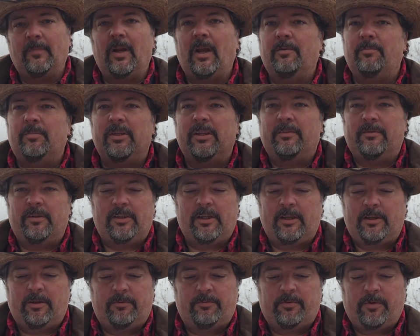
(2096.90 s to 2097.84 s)
I believe the
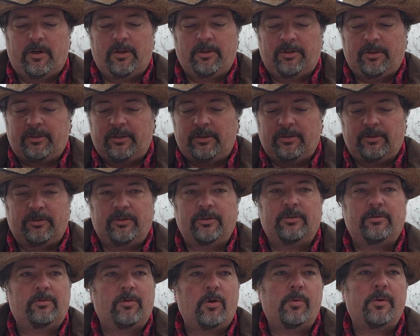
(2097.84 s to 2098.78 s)
Lincoln Project is
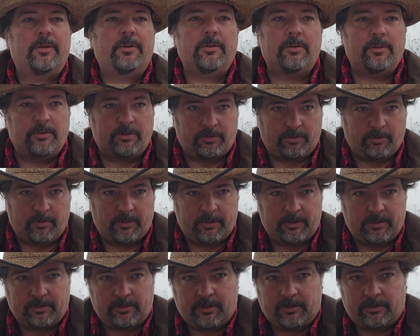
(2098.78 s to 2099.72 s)
going to destroy
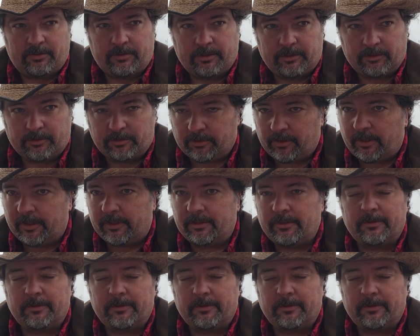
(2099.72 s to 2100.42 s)
this country, or is trying